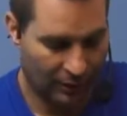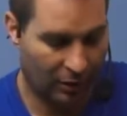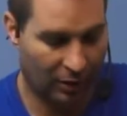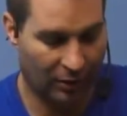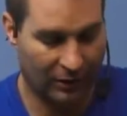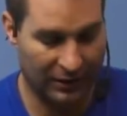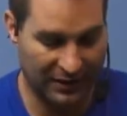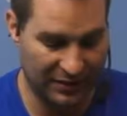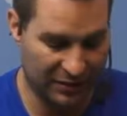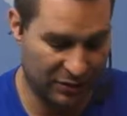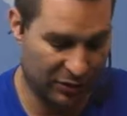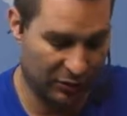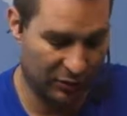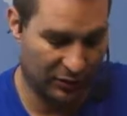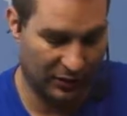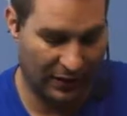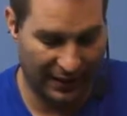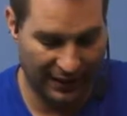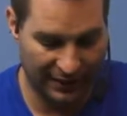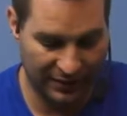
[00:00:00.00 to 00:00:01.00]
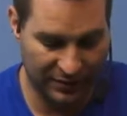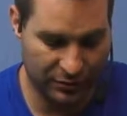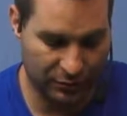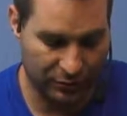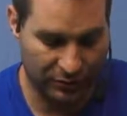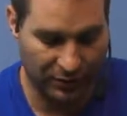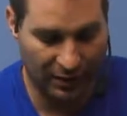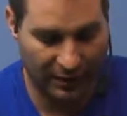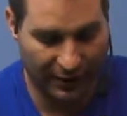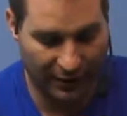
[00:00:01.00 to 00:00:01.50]
I'll ease her legs
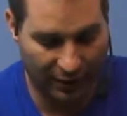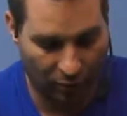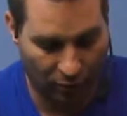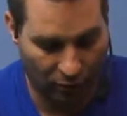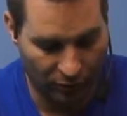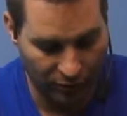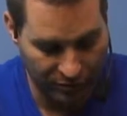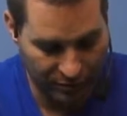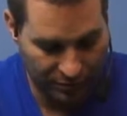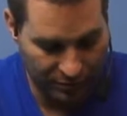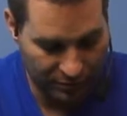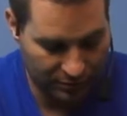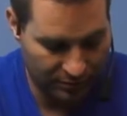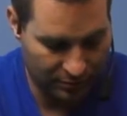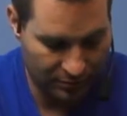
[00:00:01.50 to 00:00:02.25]
through the leg holes.